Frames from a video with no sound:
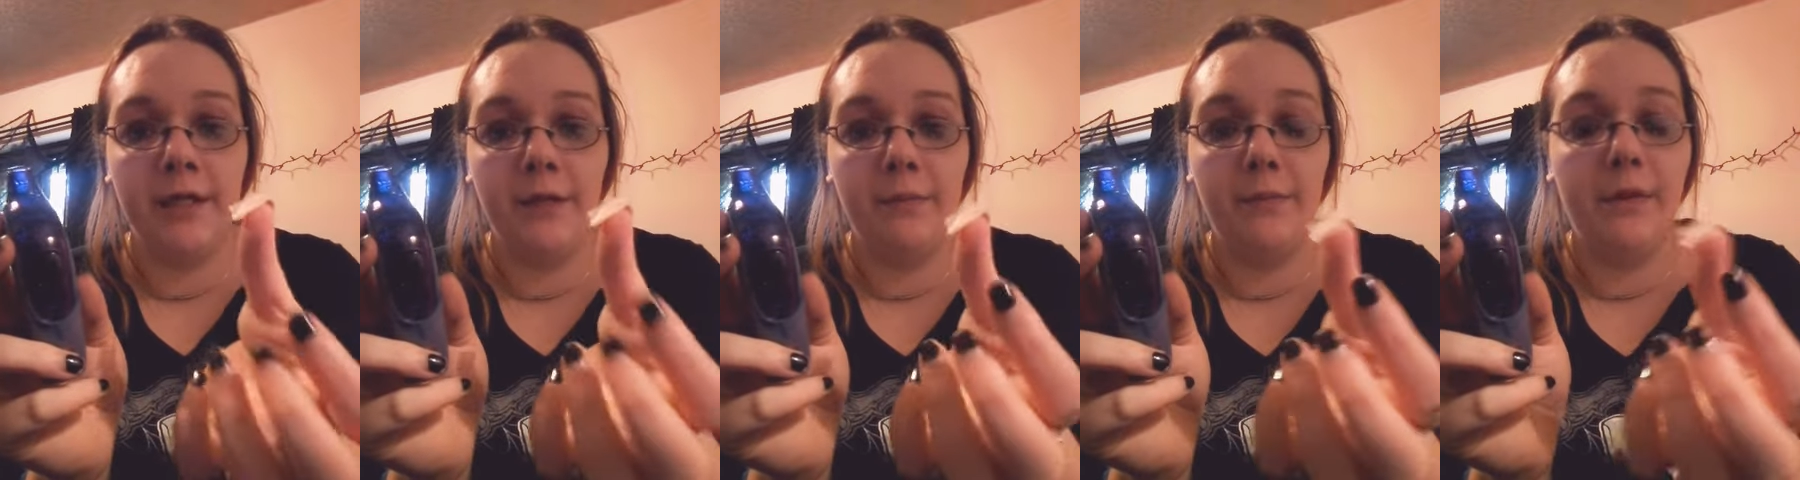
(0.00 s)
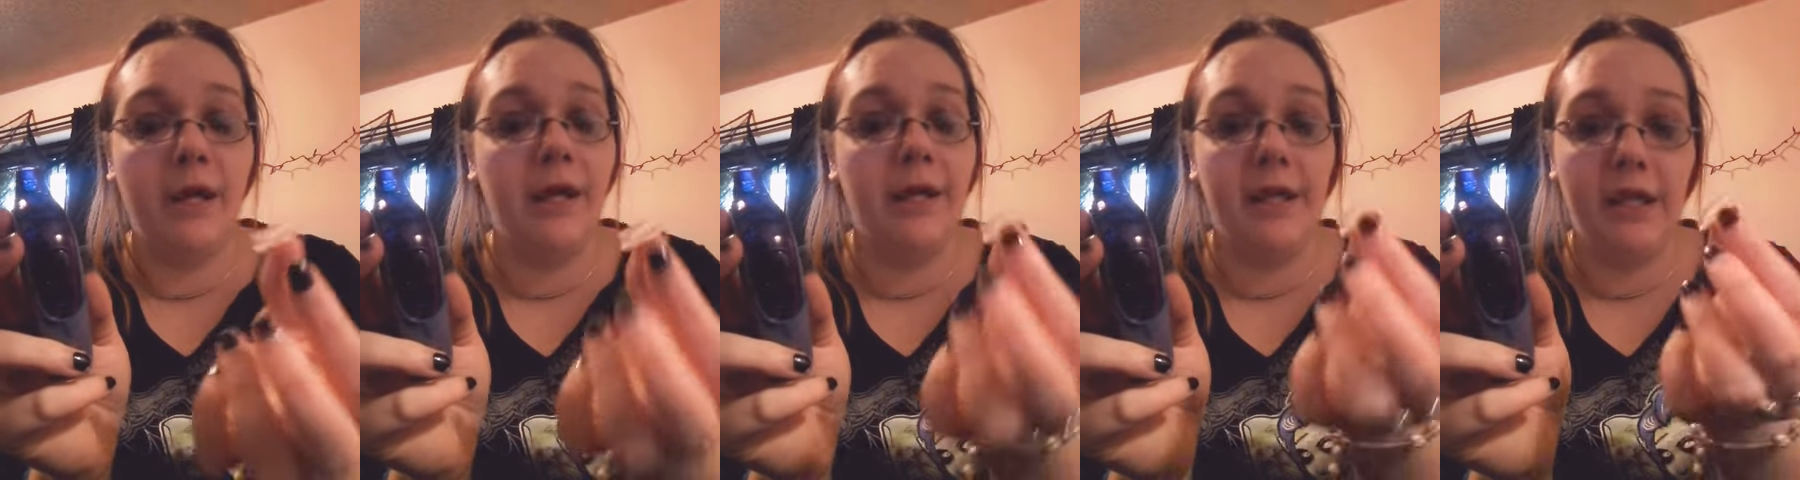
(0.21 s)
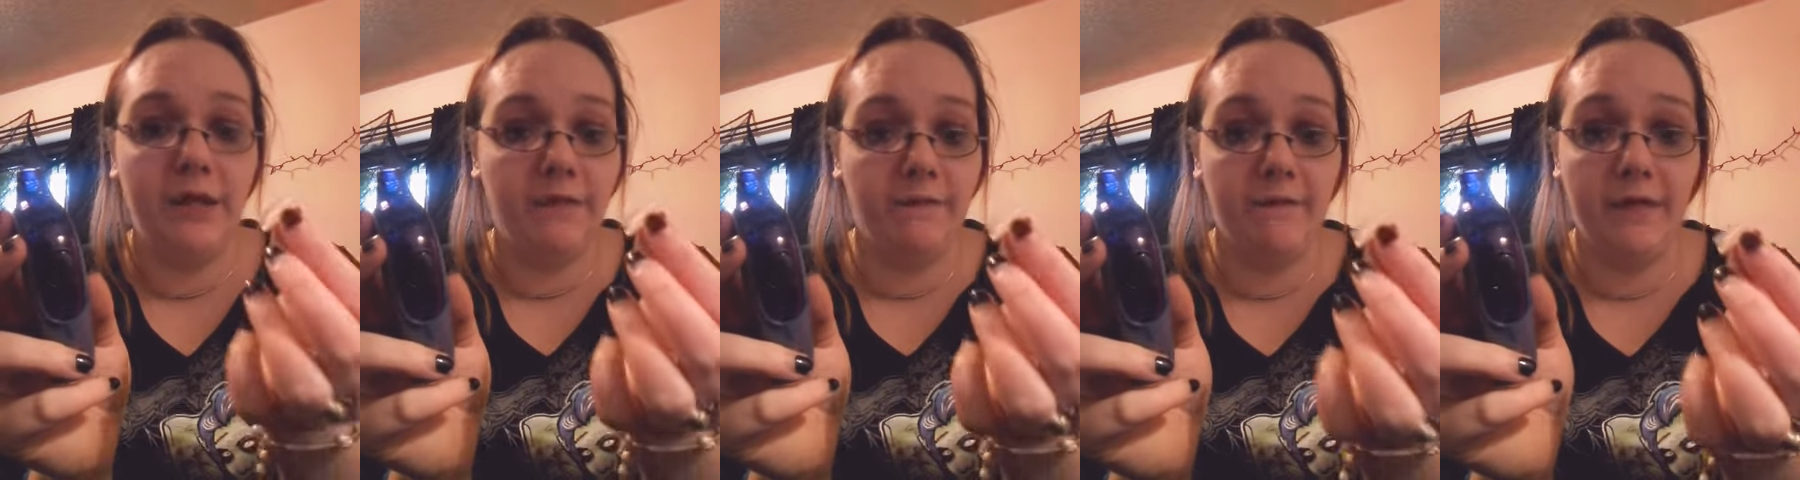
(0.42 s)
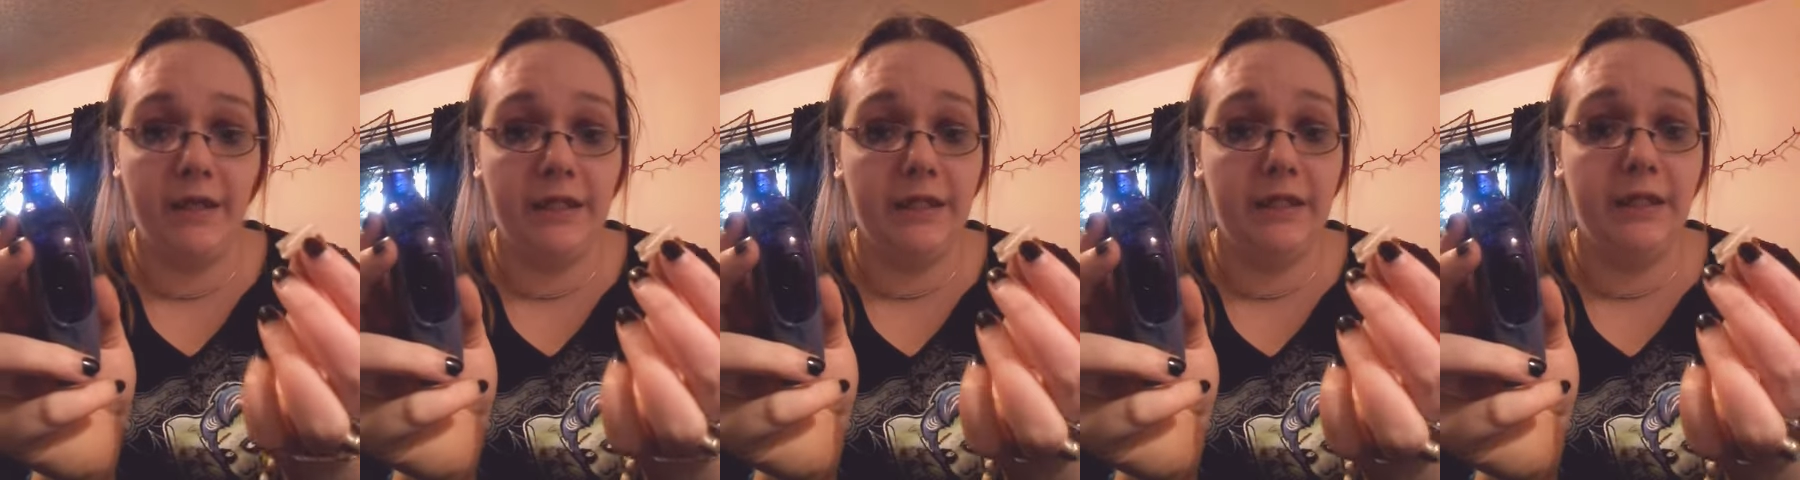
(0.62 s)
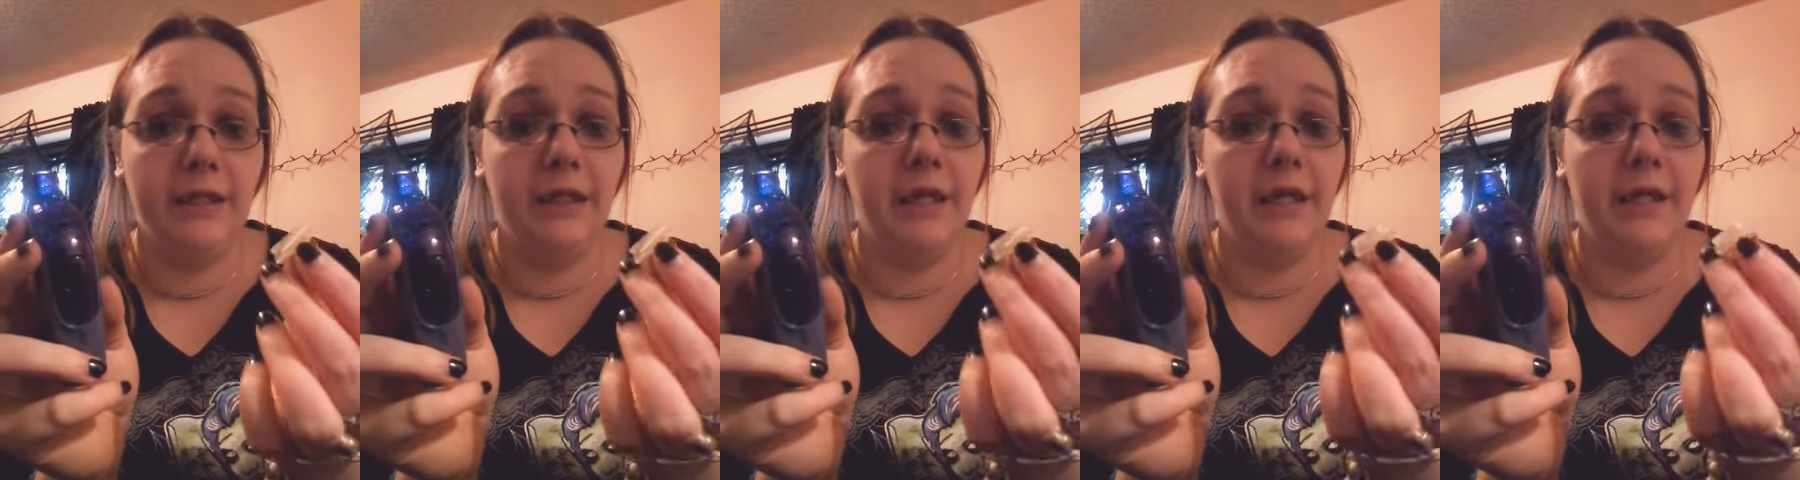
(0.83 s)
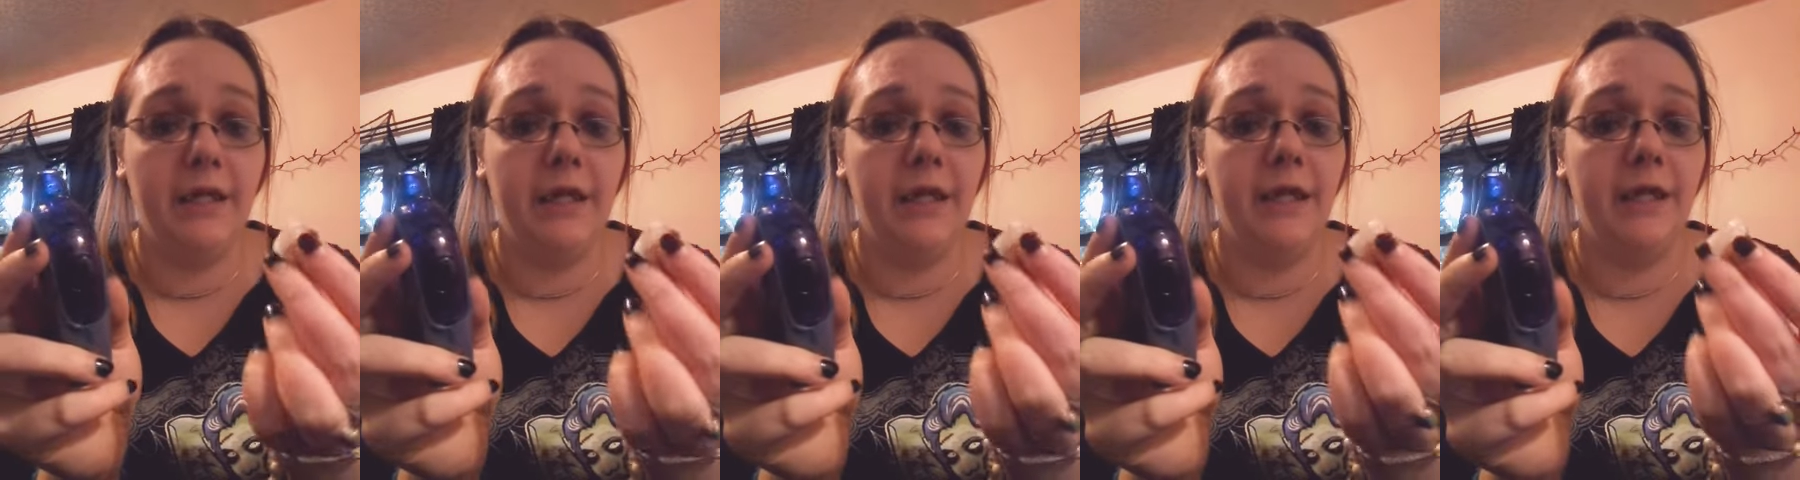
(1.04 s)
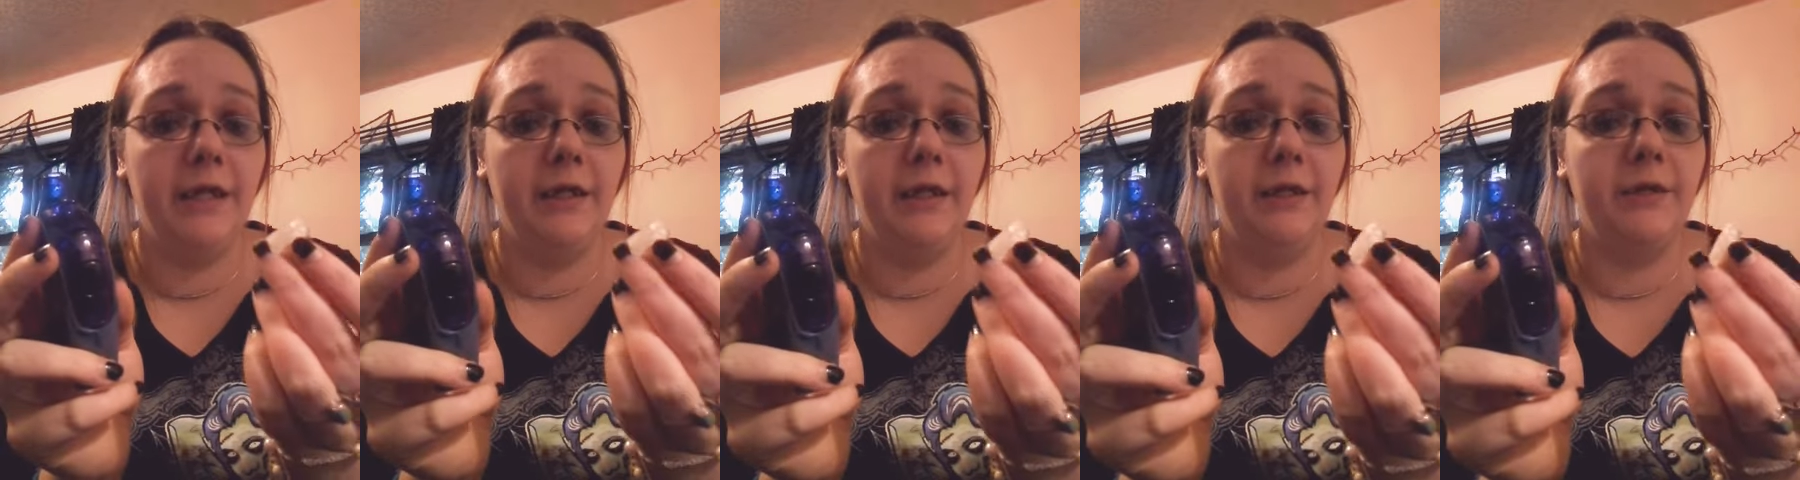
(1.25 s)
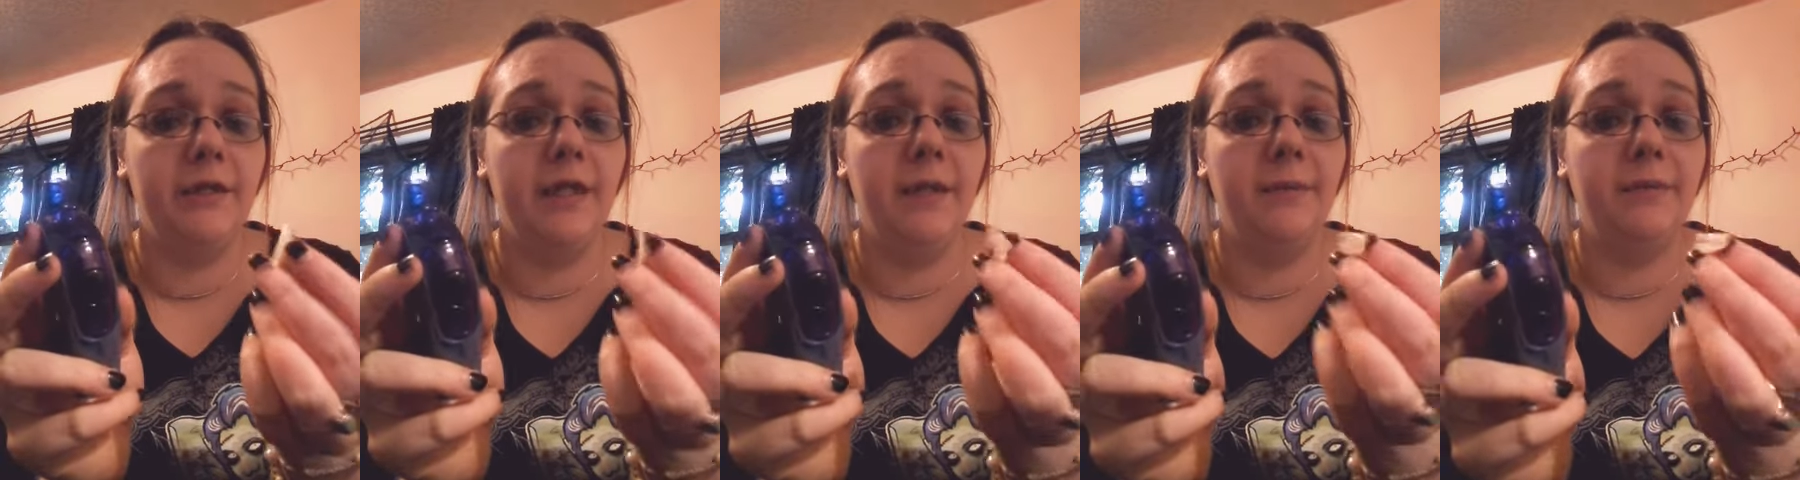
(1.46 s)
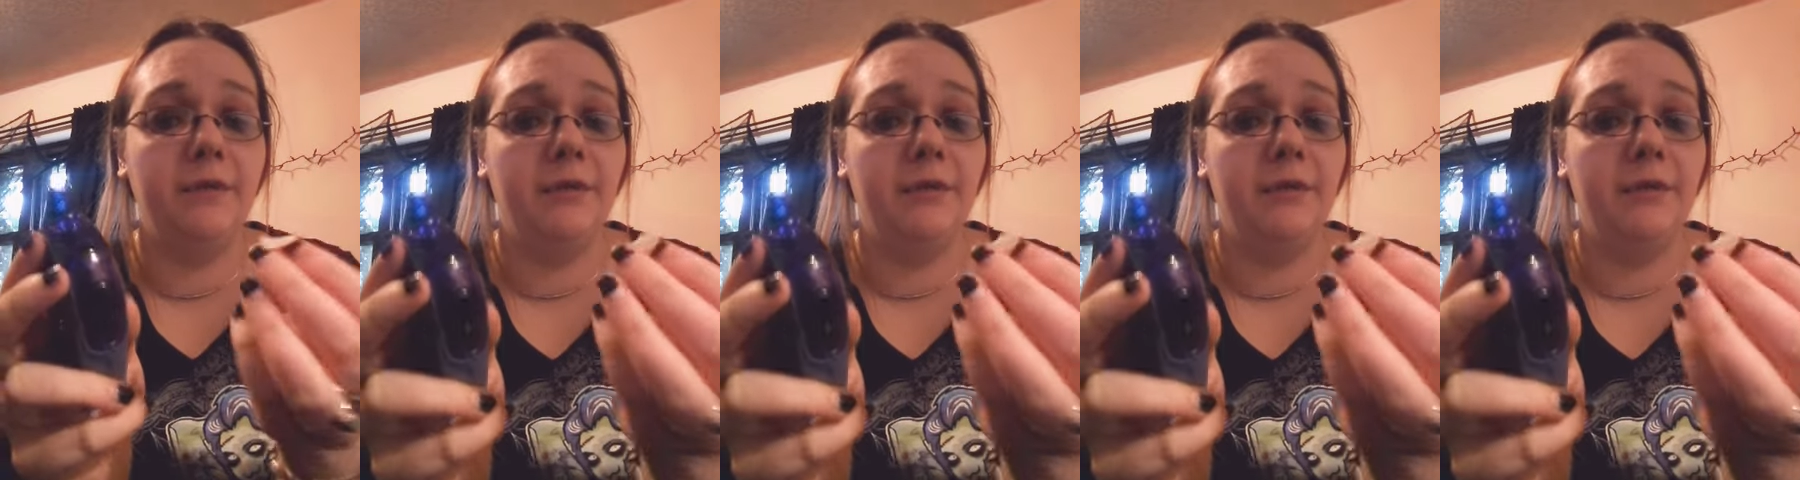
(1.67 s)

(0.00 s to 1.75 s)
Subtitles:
but I can't find any clear tape,